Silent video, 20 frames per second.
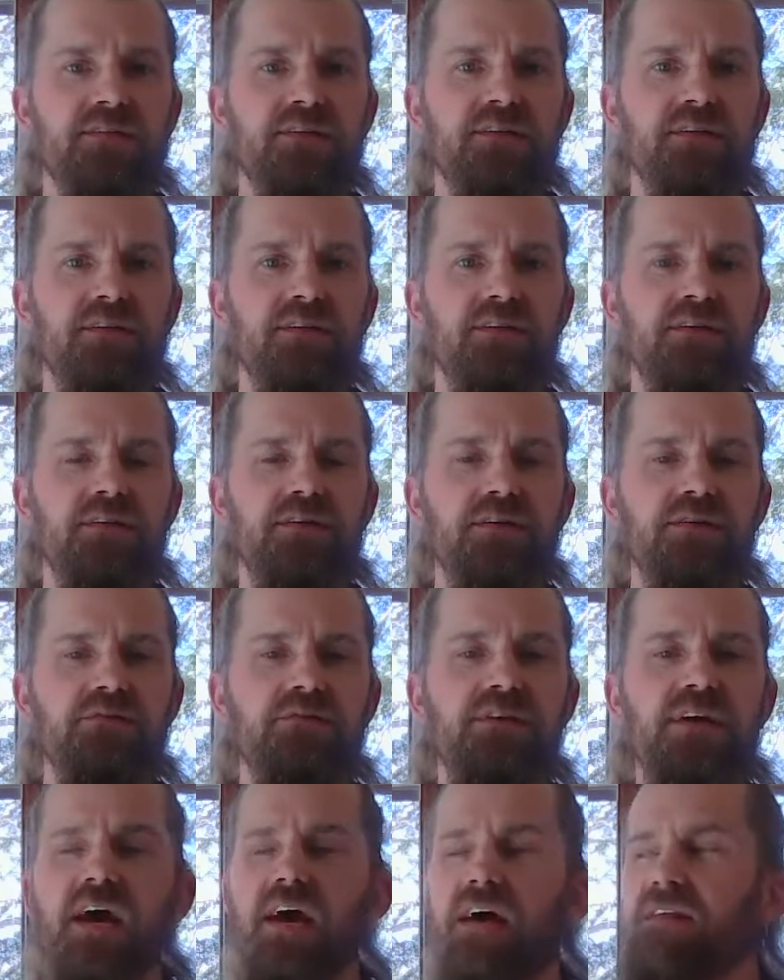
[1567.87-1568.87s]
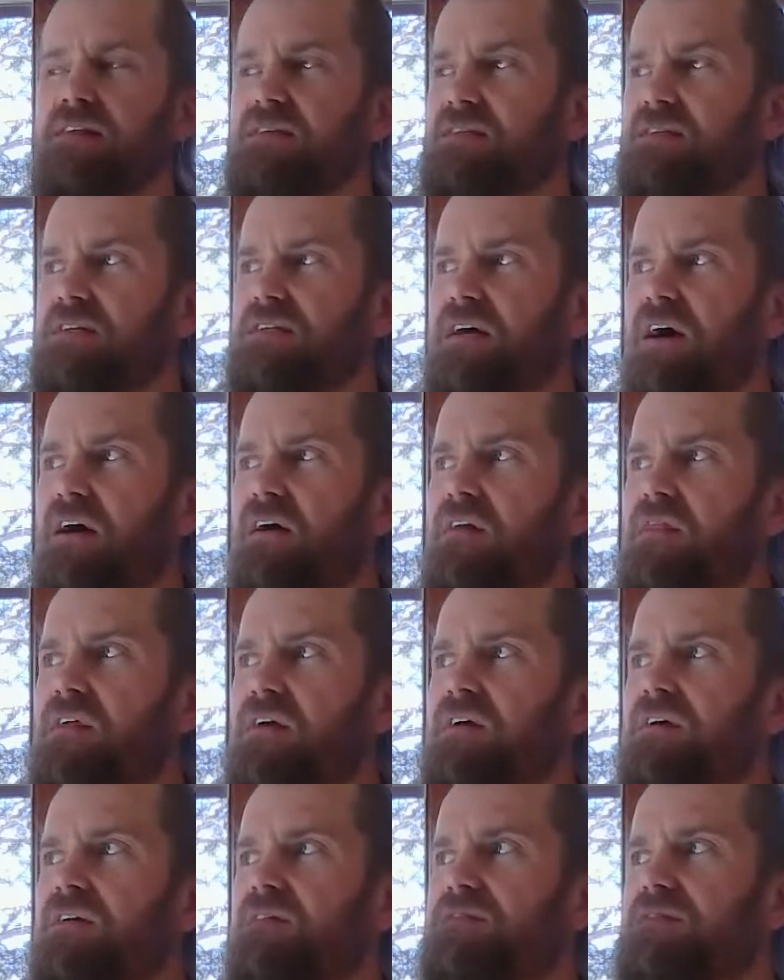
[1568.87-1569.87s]
Like, you can't sit down and
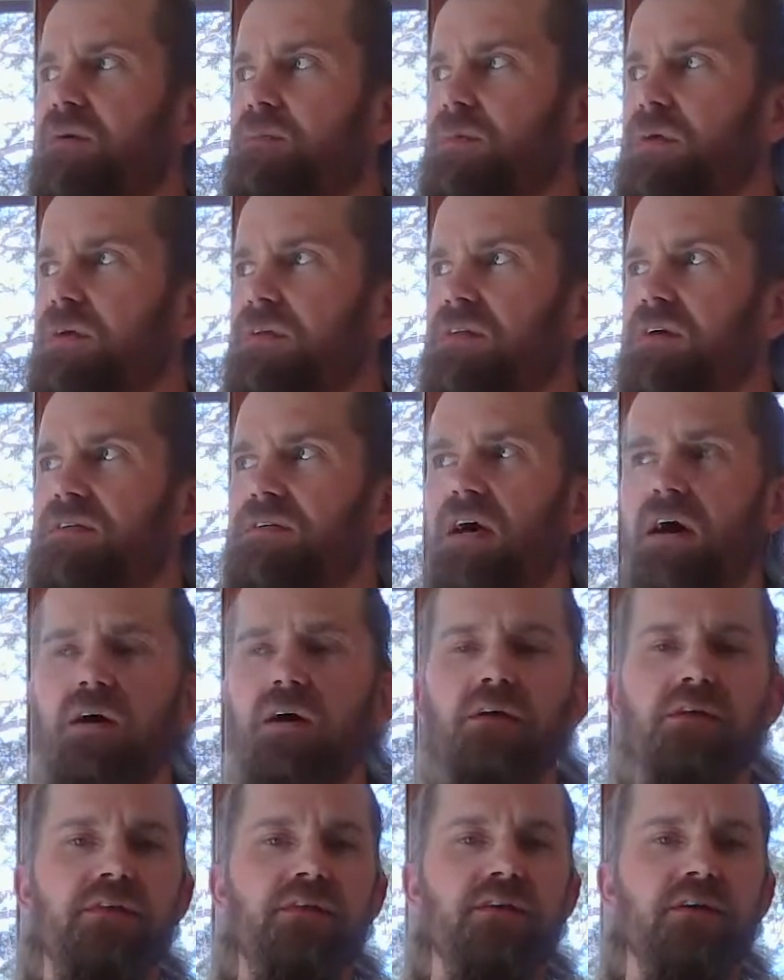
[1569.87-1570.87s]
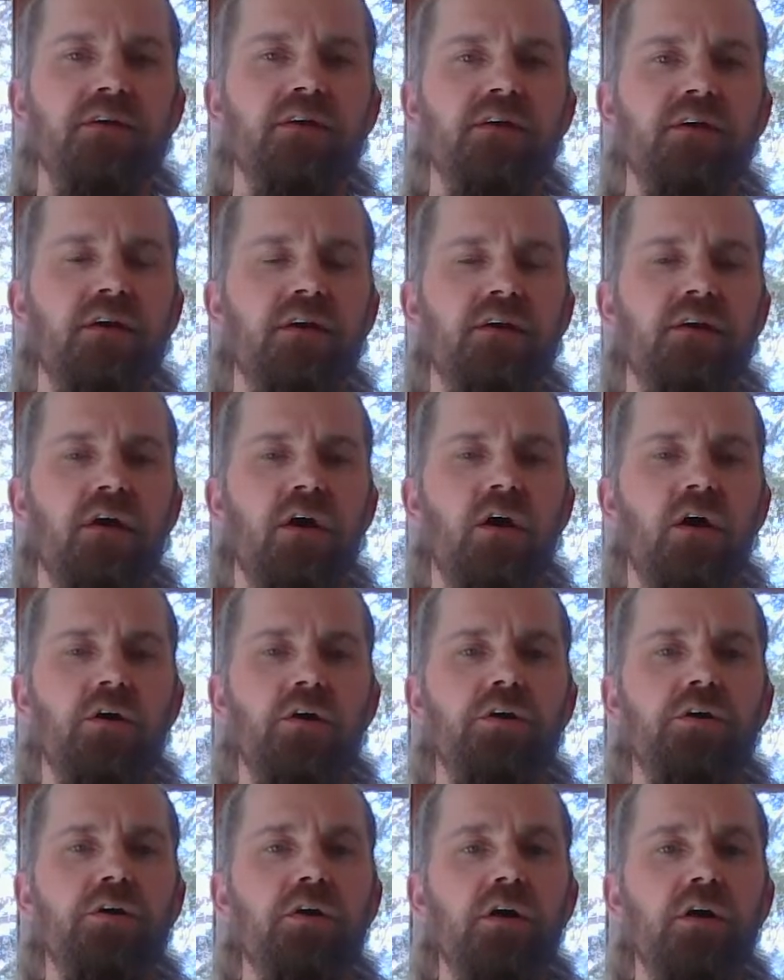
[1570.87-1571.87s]
think of something that's healthy
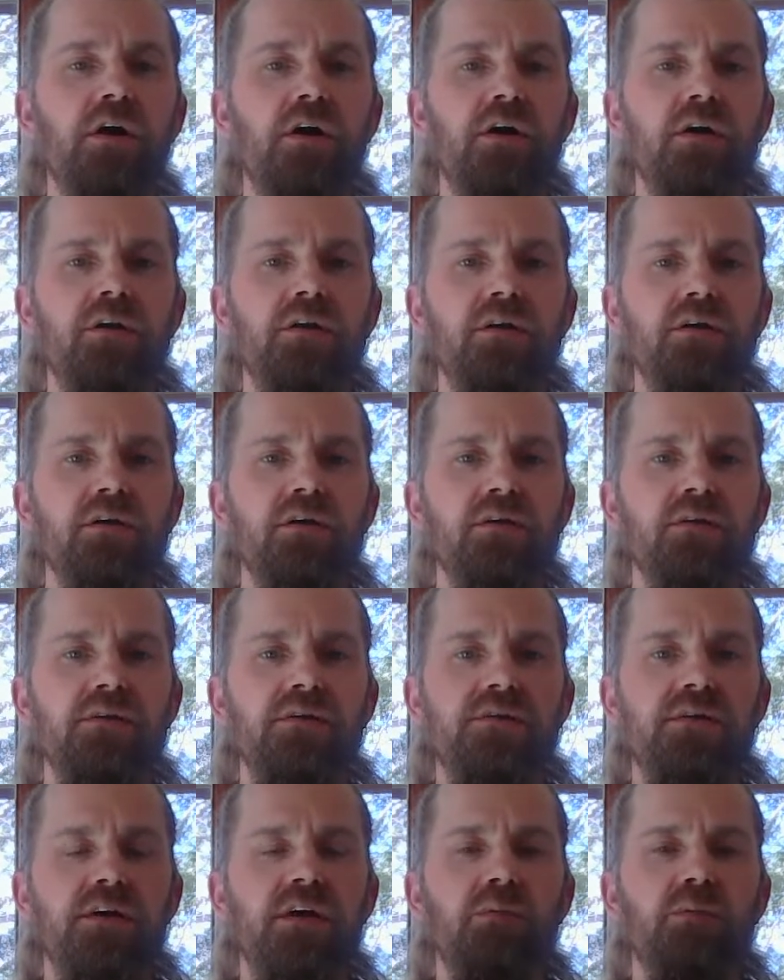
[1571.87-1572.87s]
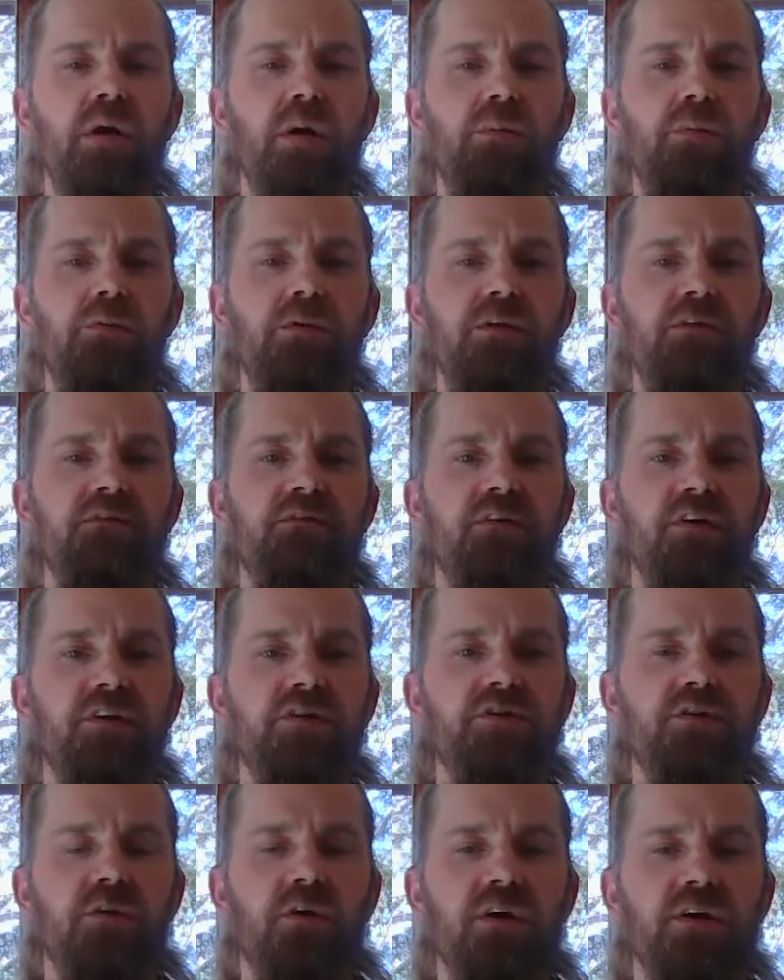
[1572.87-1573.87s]
or good to come up with for a
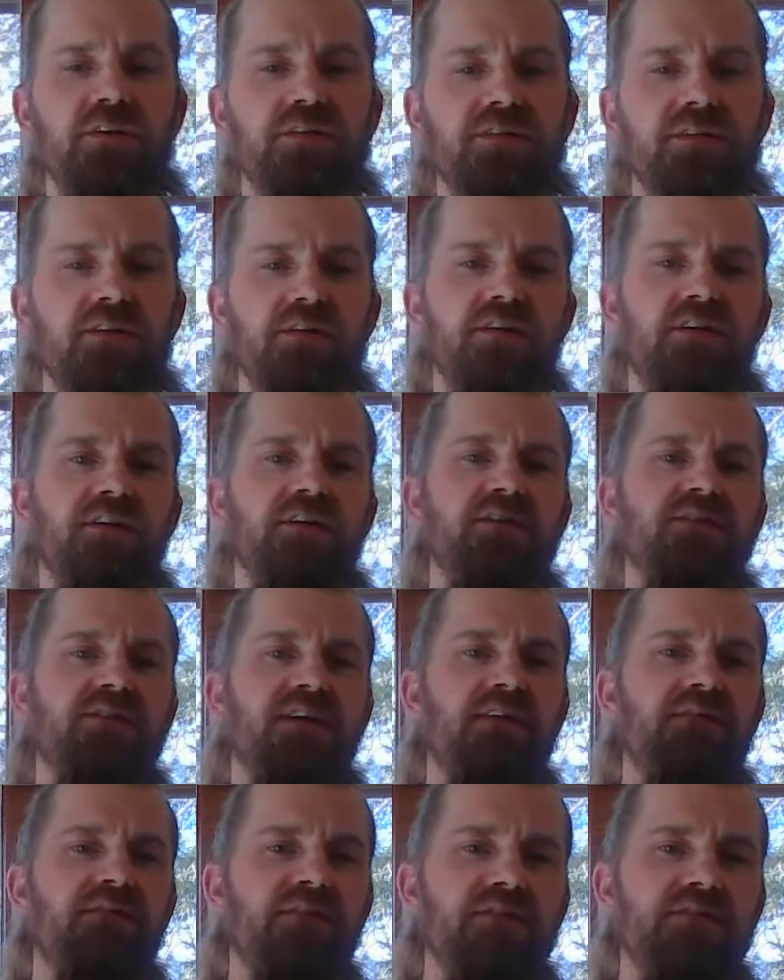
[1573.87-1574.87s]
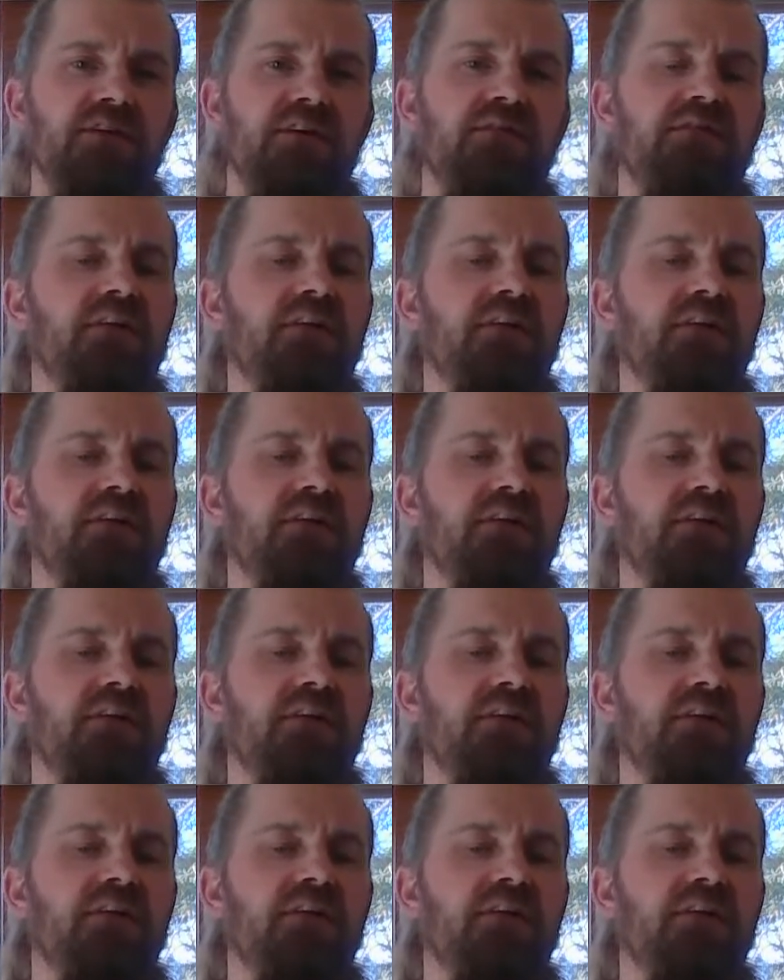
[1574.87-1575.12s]
choice that you're going to set for yourself.